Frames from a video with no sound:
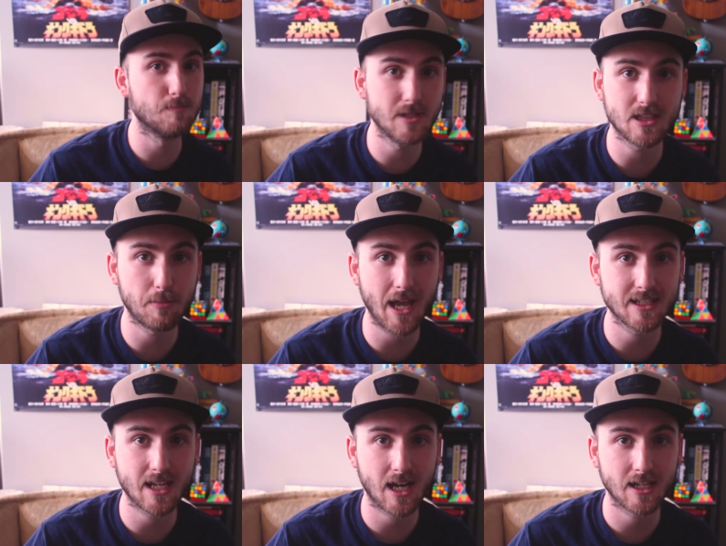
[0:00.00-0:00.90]
meet the
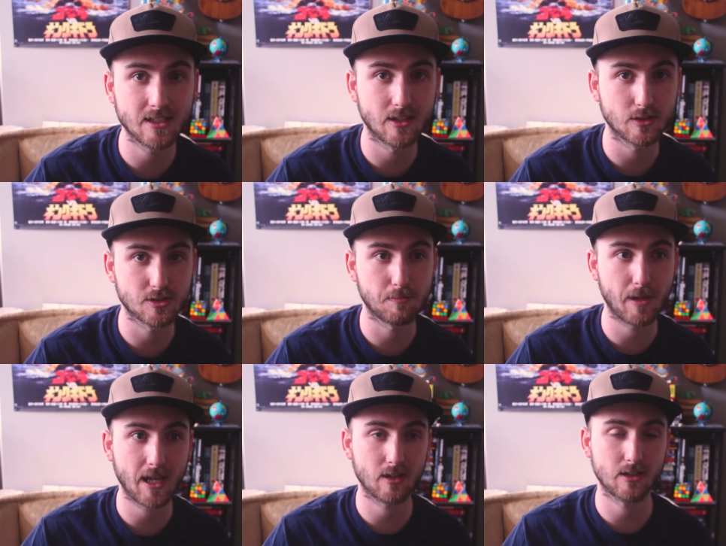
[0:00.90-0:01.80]
bad guy and then there's a
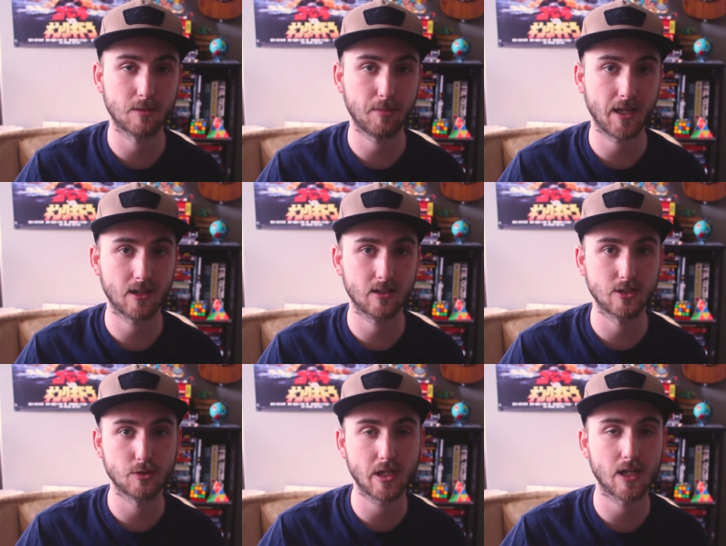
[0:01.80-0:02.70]
panel on a panel
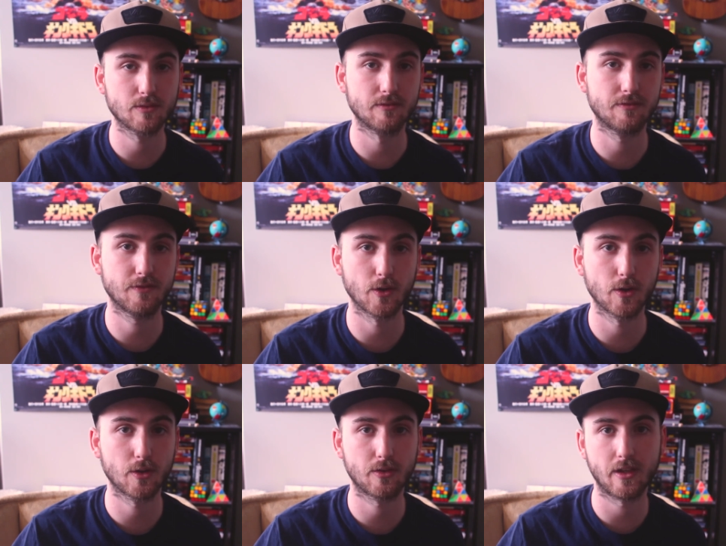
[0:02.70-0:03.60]
and you kind of
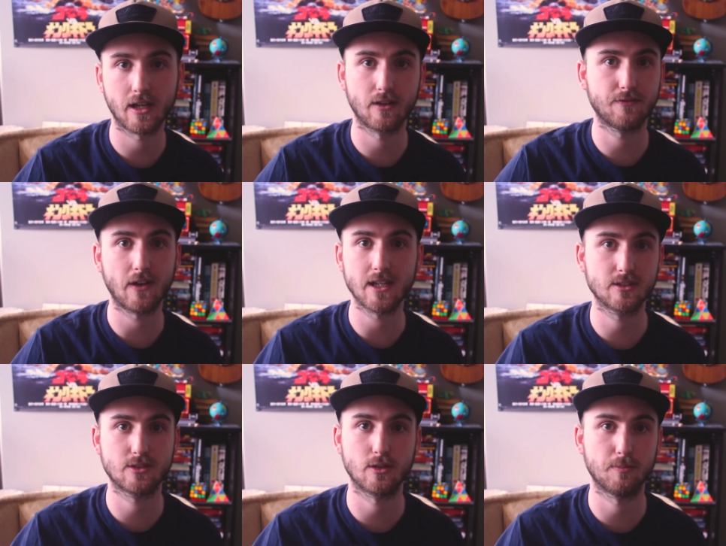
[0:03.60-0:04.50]
infer that a
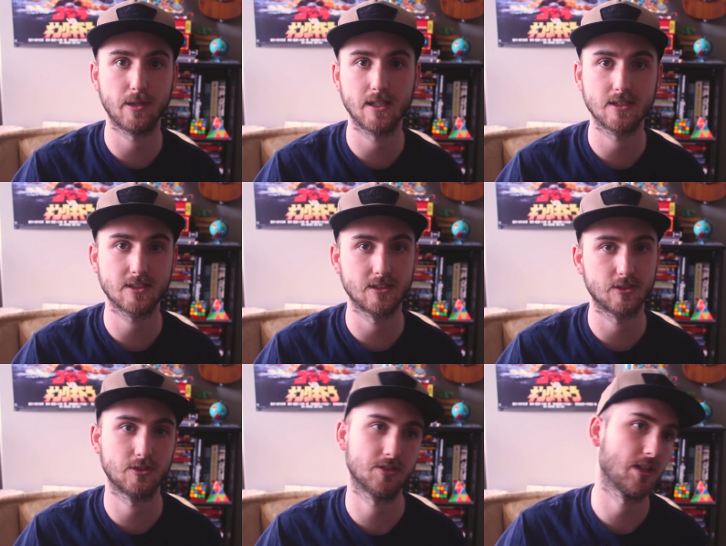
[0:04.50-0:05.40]
fight took place and
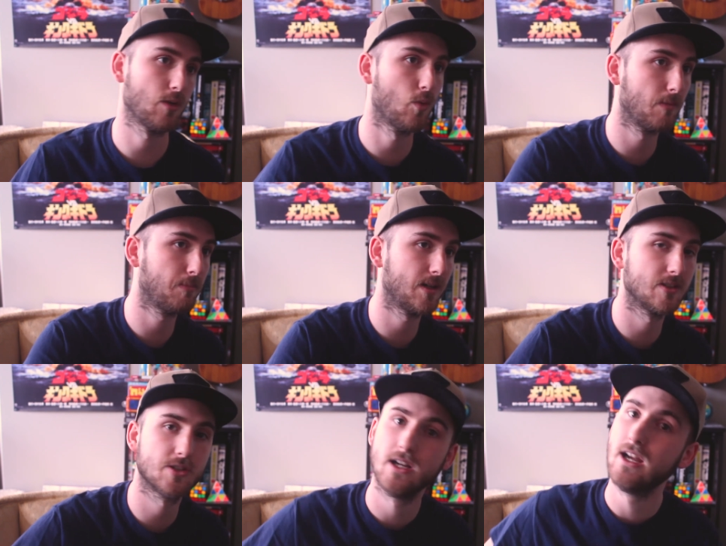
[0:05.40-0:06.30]
it's just like one
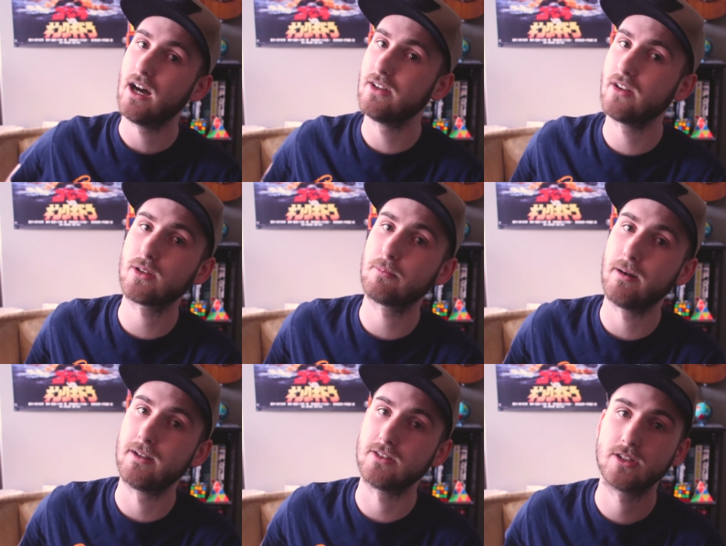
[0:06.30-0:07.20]
punch, another
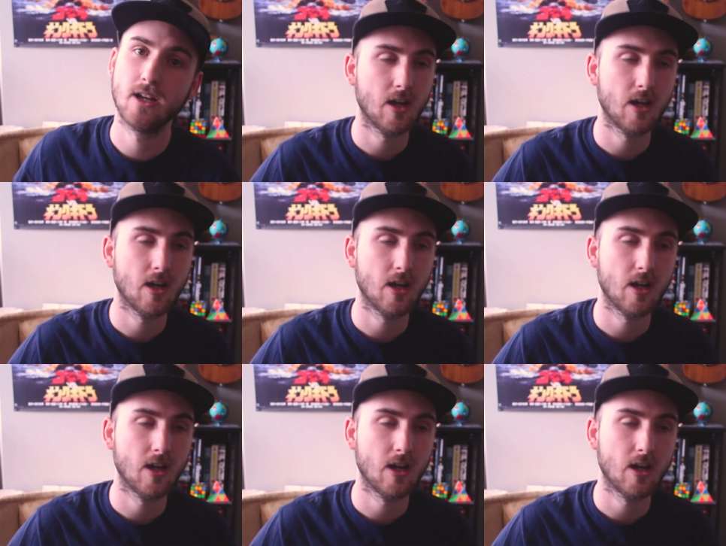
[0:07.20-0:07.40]
punch.